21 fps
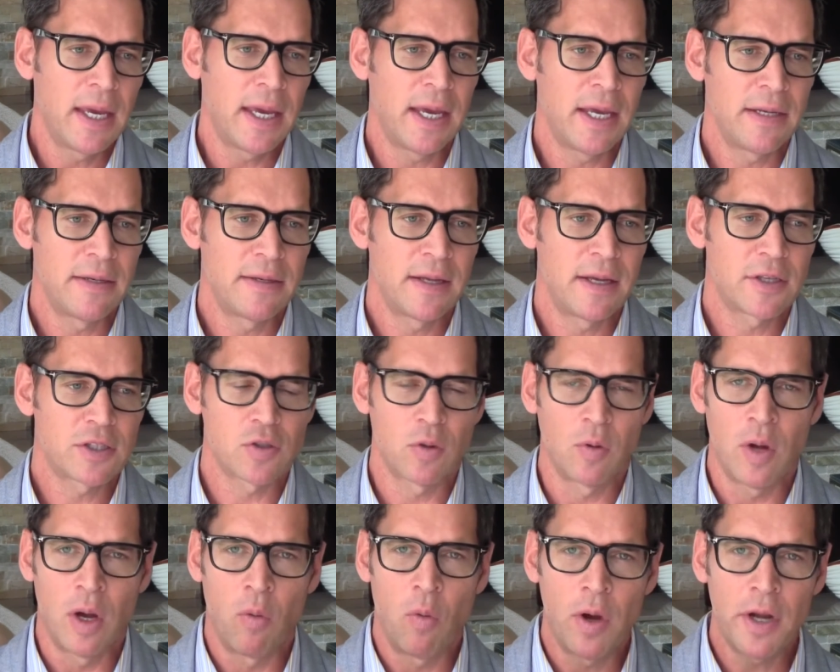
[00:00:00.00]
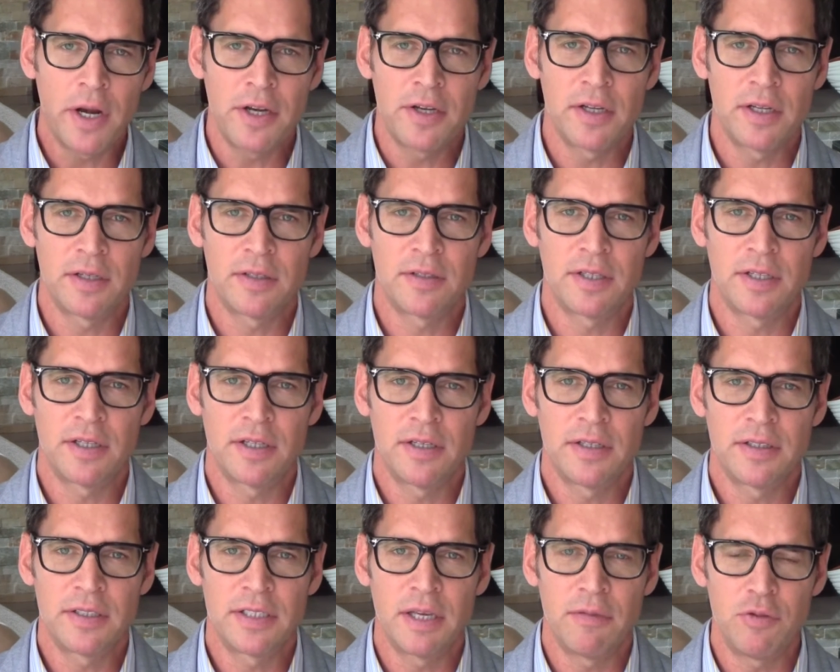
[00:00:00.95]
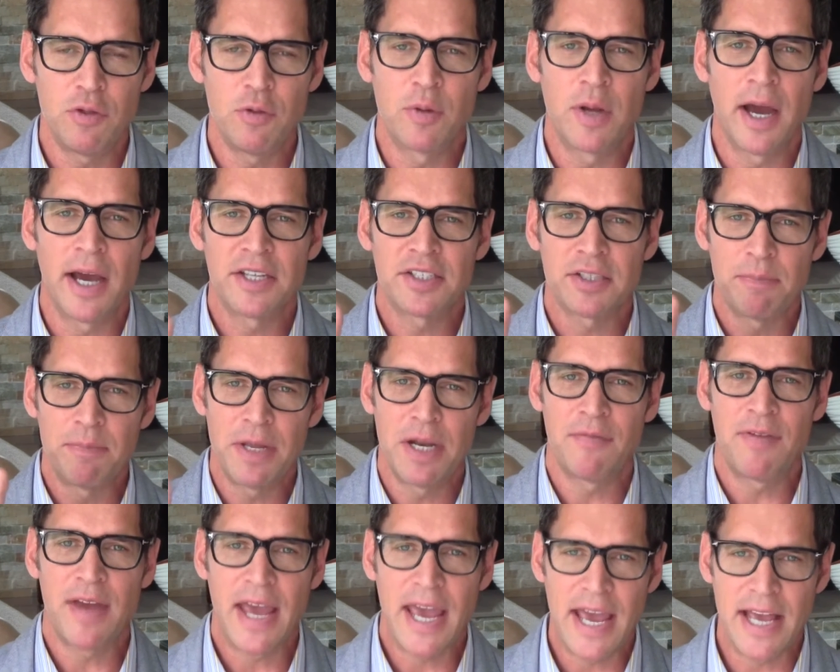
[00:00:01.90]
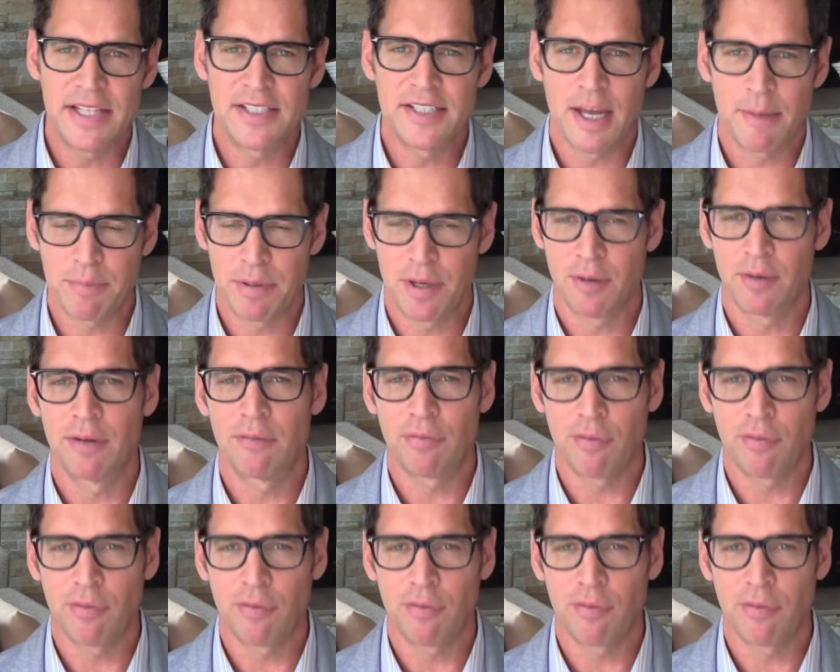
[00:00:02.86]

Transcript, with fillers: And uh, so I wanted to, to give you guys a bit of a heads up here,